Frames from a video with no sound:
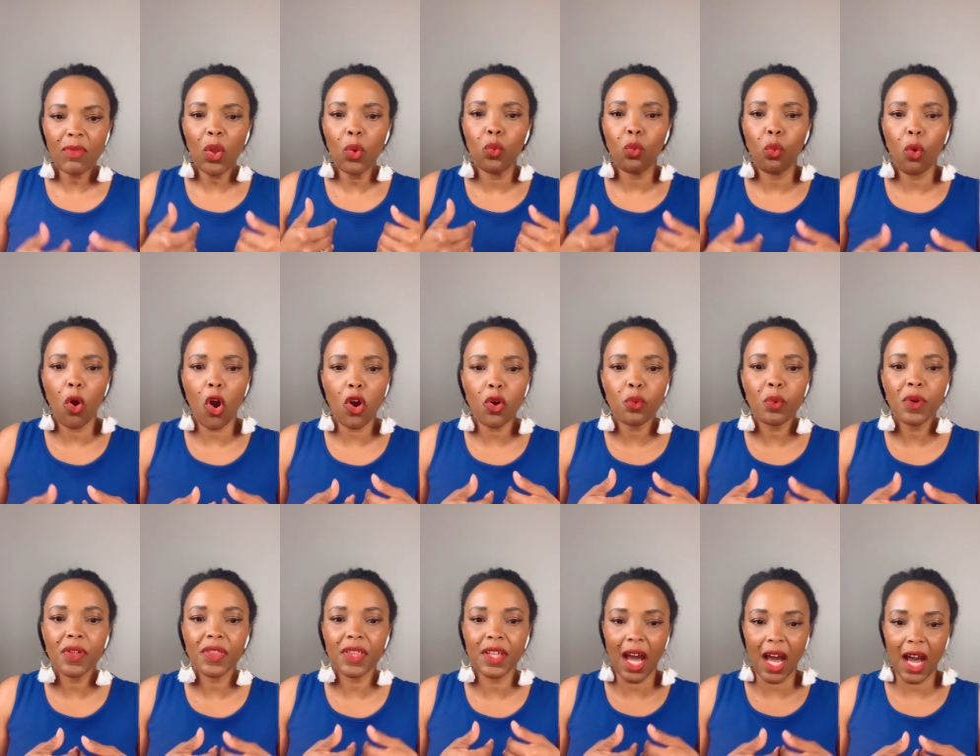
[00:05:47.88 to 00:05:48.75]
walk
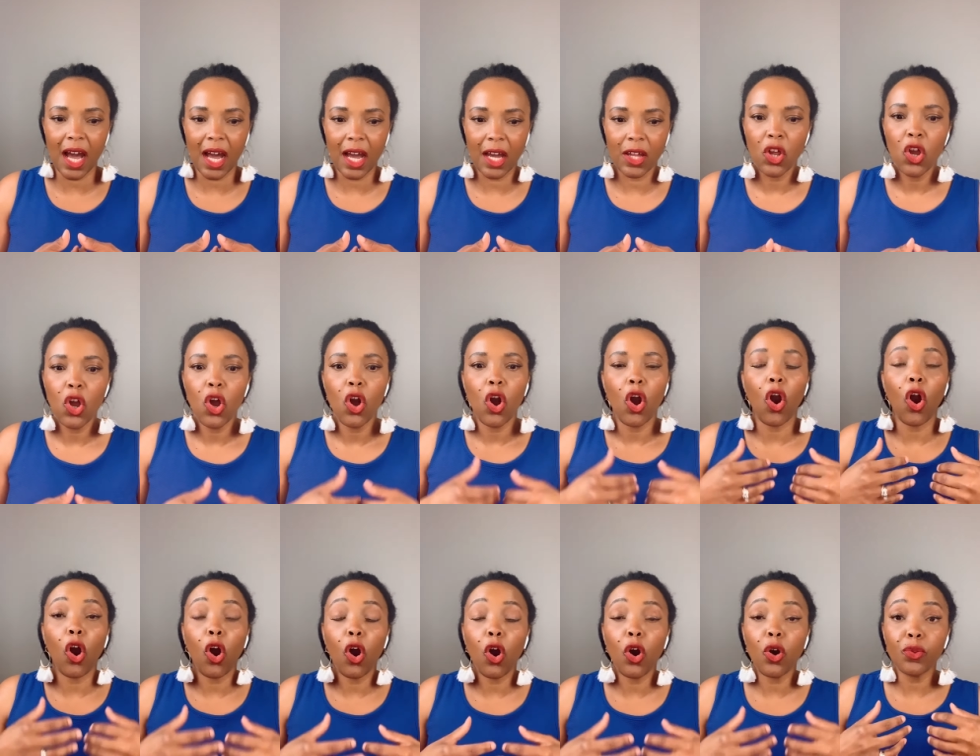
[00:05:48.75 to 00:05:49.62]
with God
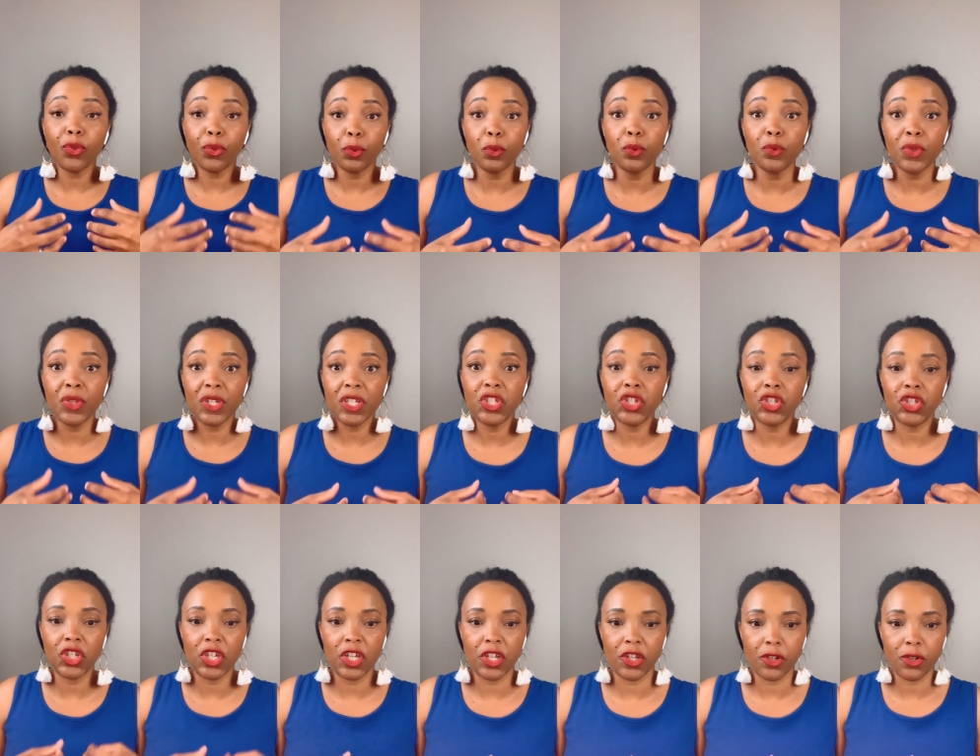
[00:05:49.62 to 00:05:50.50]
all through this
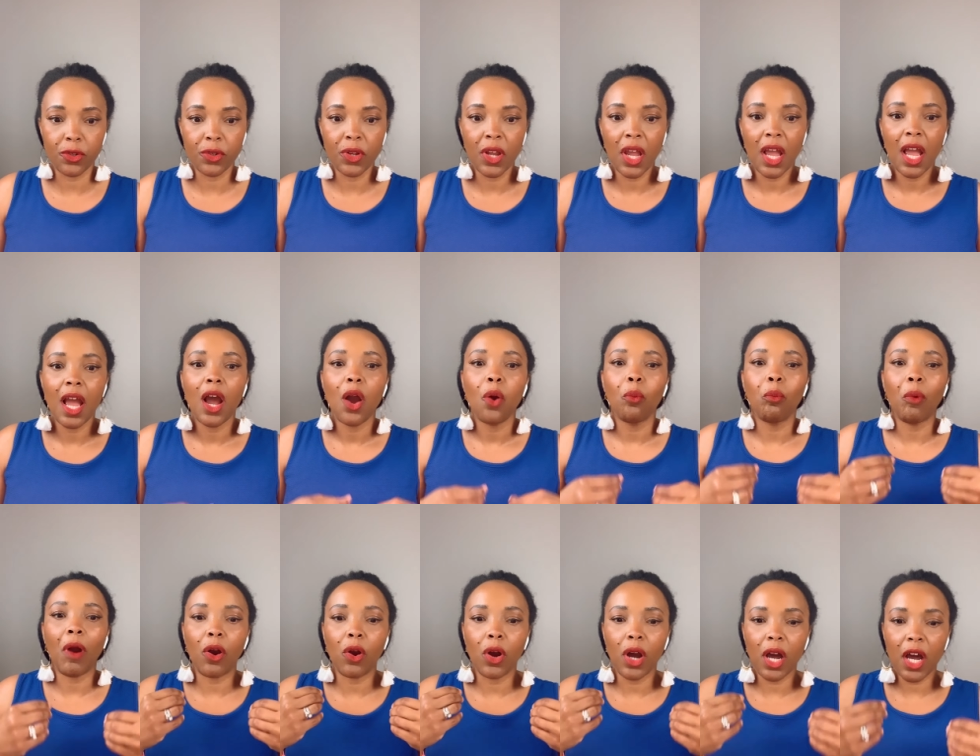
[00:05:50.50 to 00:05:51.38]
year,
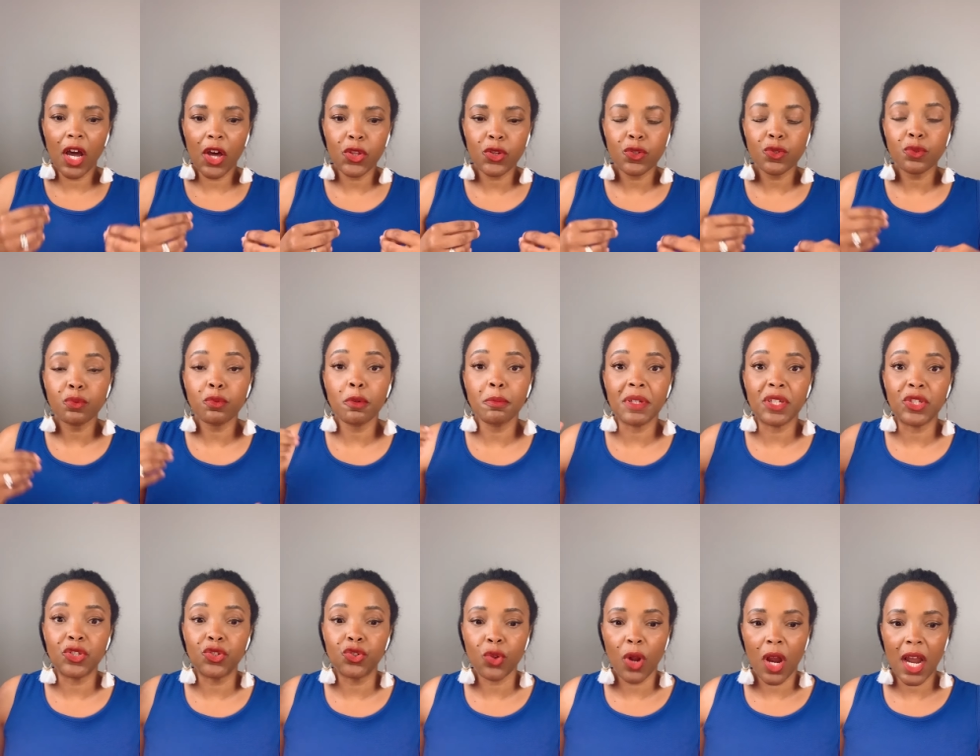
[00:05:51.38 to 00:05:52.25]
while others will
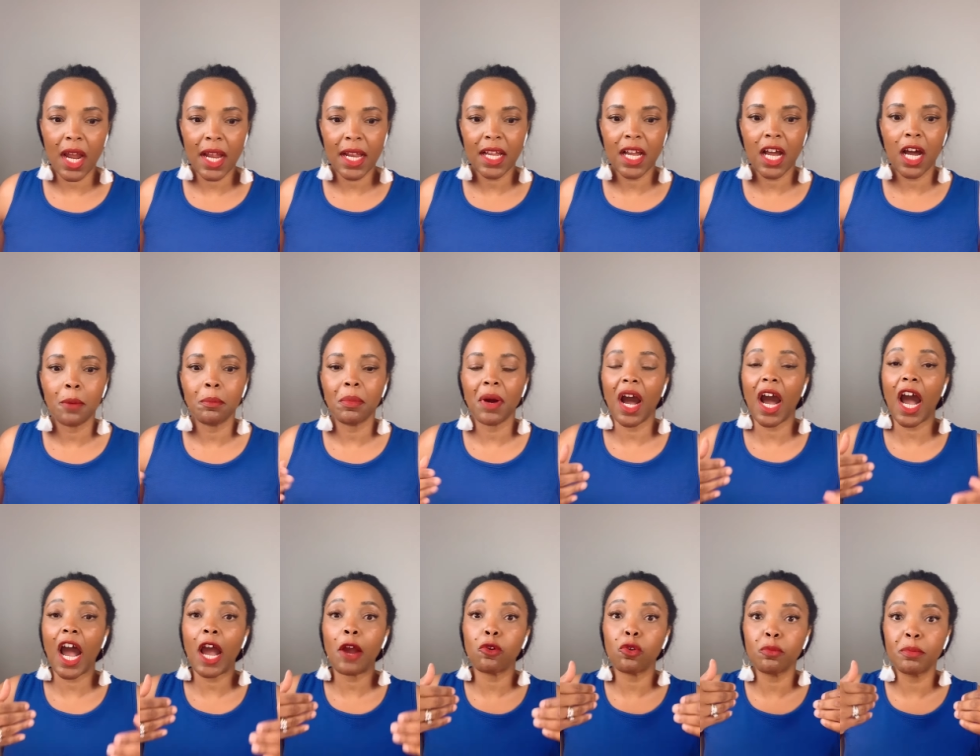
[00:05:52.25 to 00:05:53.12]
be drying up,
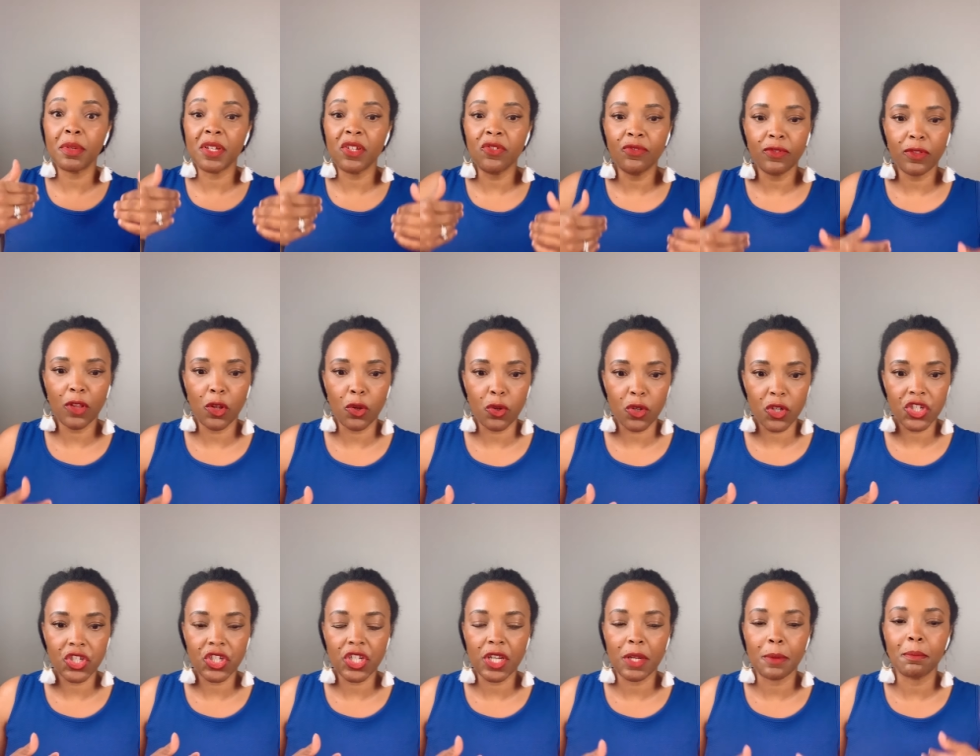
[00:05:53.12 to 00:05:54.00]
I will be
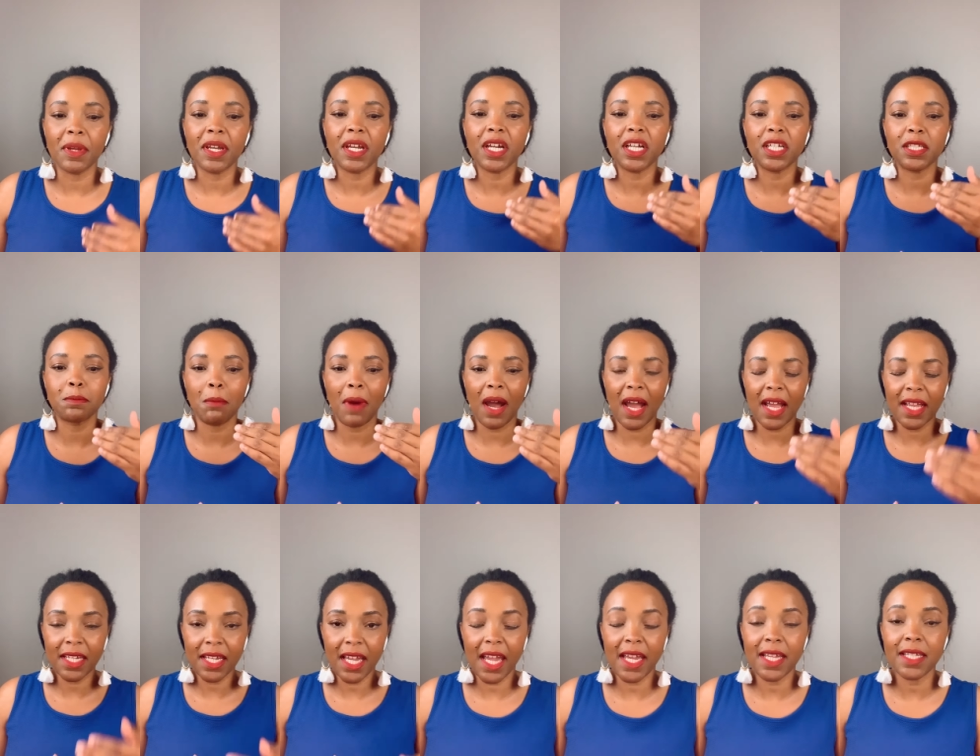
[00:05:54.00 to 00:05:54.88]
flourishing because my
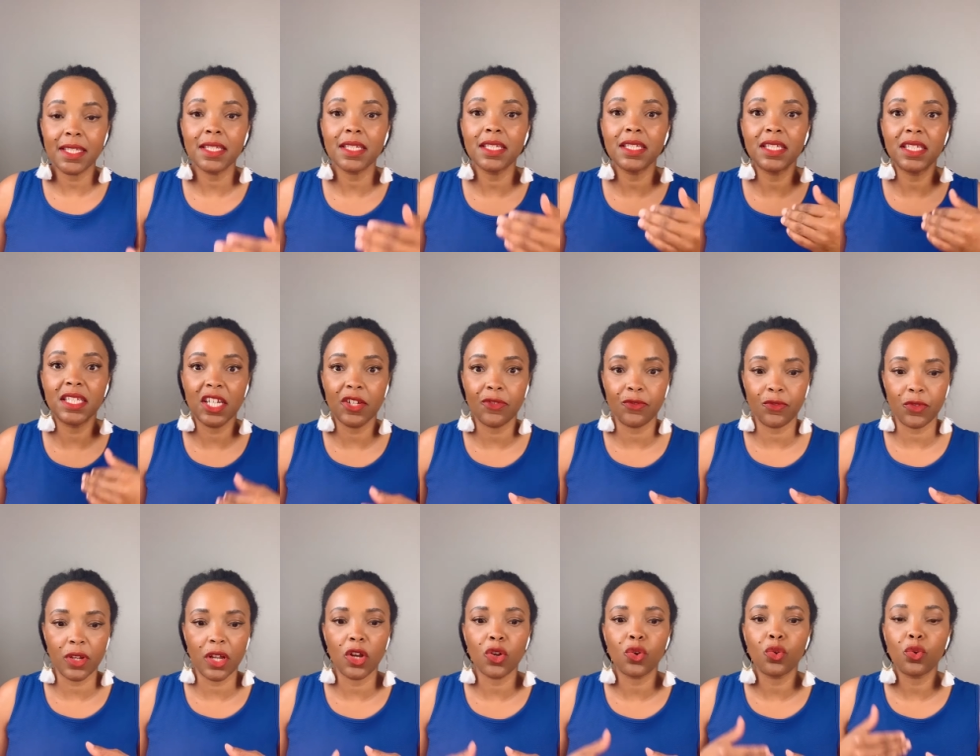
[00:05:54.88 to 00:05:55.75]
case is
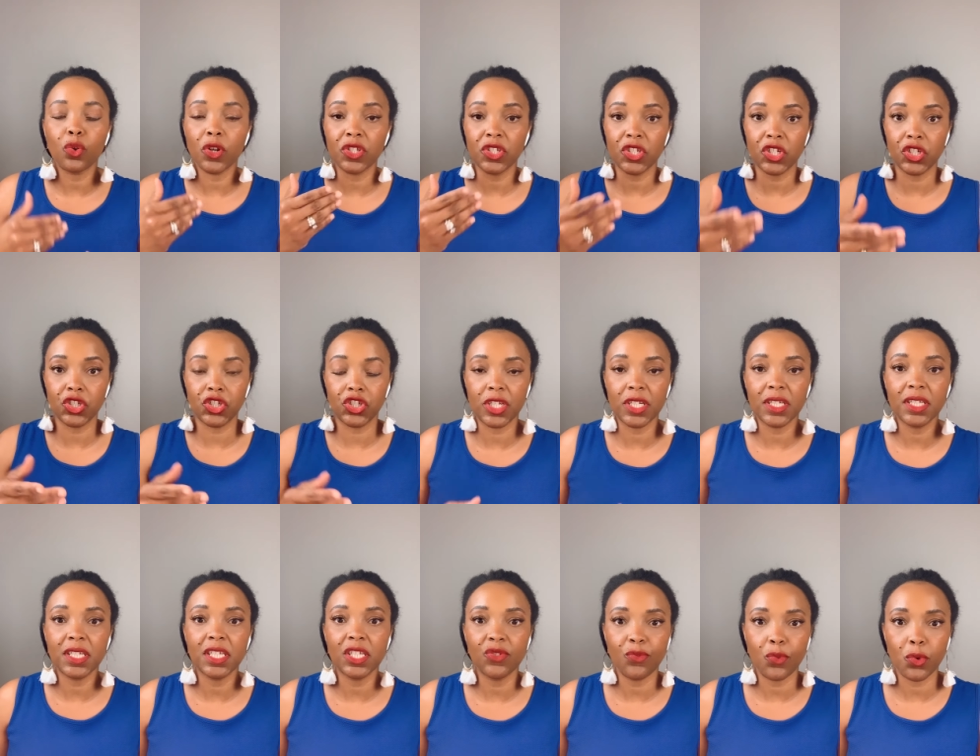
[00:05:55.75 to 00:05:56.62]
different, according to
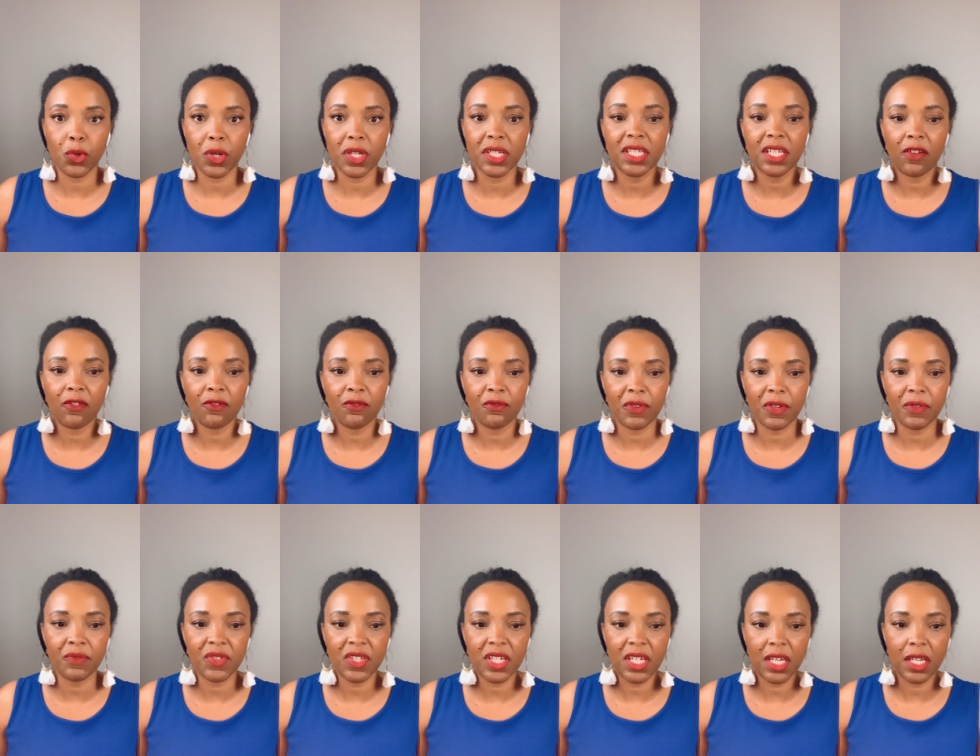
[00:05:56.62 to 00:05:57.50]
Genesis
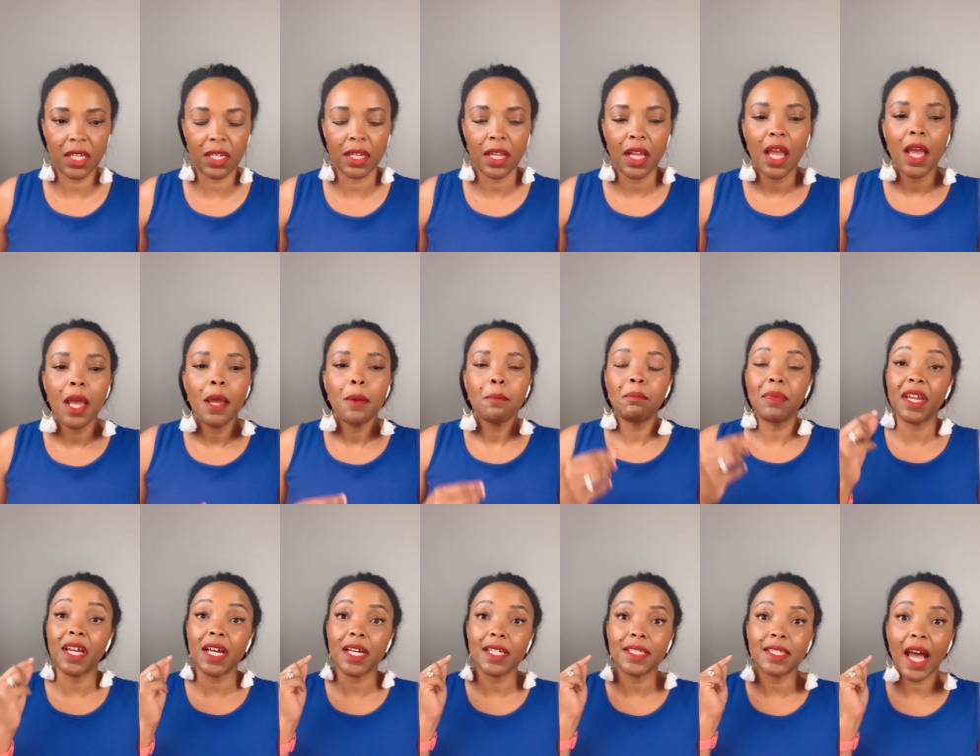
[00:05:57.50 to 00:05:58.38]
47:15.
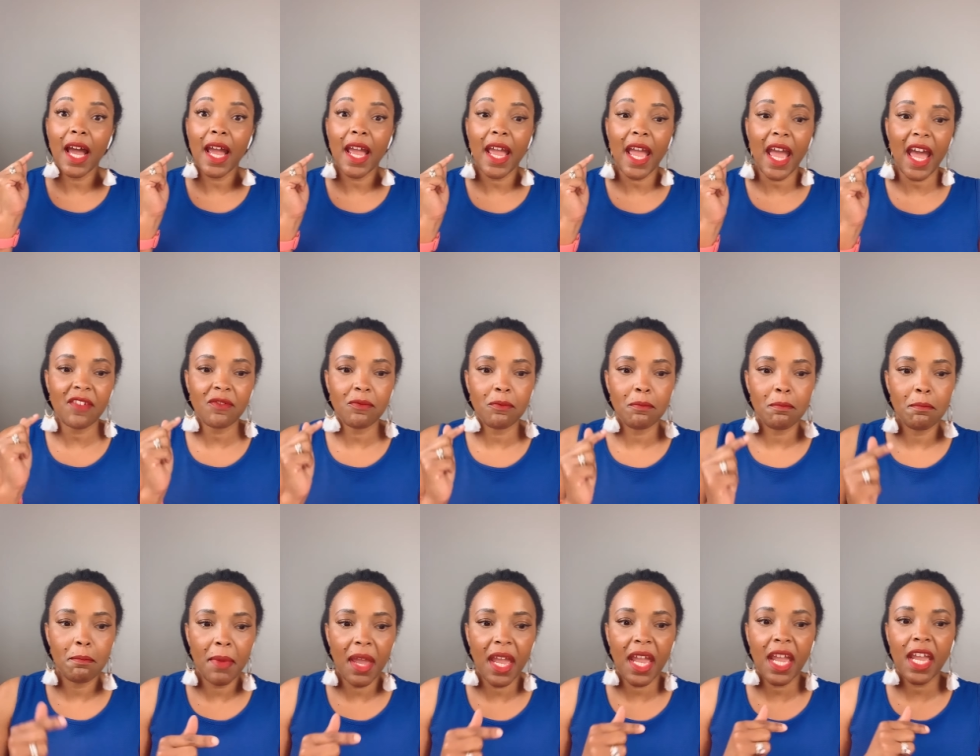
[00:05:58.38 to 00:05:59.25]
Because I have
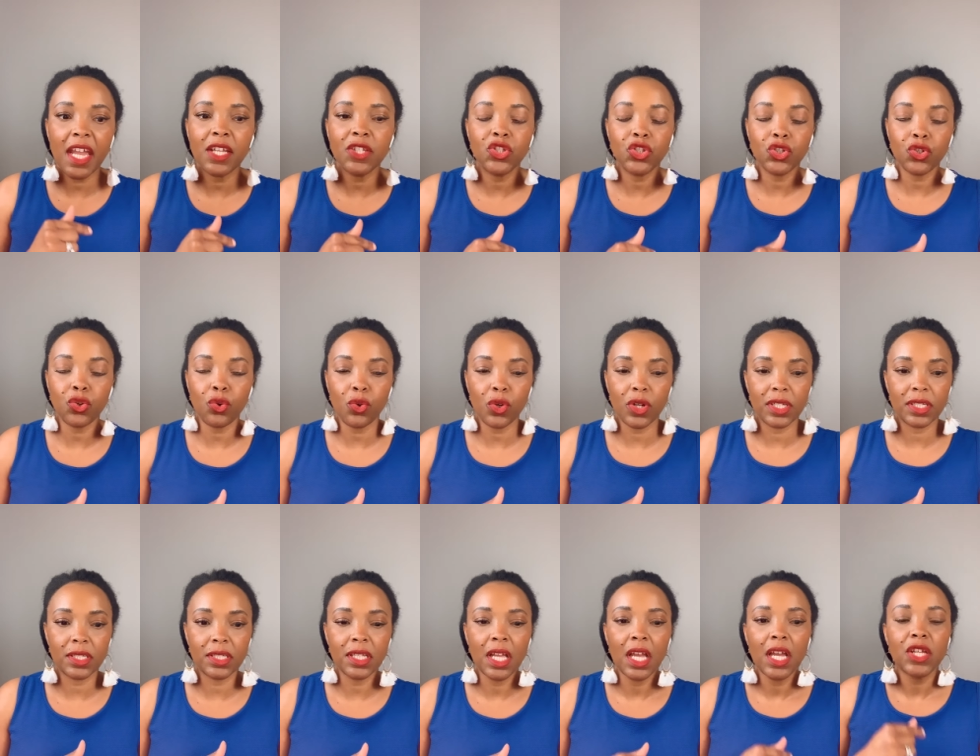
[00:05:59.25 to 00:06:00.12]
made choice